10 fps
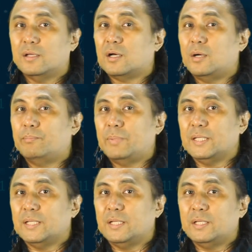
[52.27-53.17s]
the
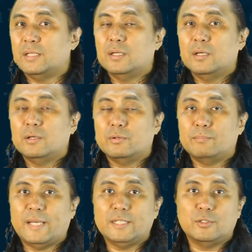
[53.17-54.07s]
company
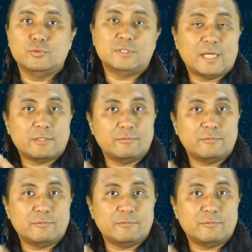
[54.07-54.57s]
might lose a lot